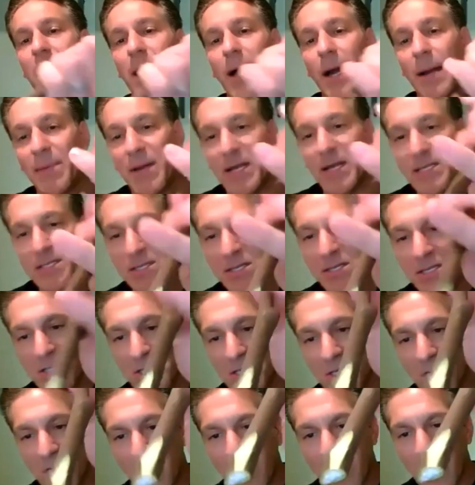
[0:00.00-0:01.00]
I basically
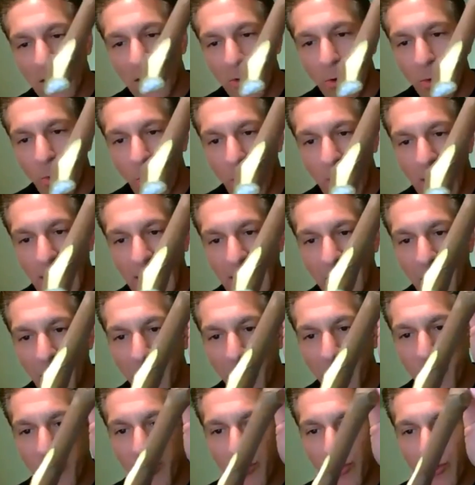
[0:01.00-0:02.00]
scar right
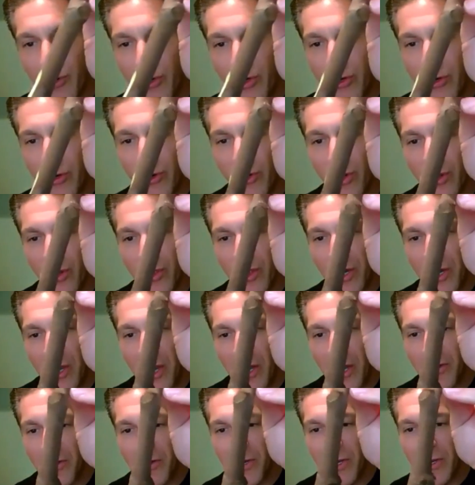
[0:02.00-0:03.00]
through the
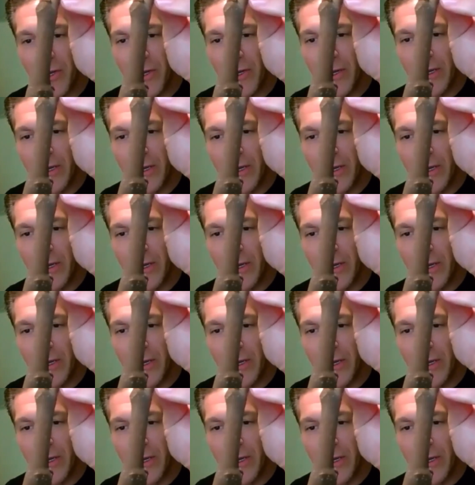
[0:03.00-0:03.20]
node.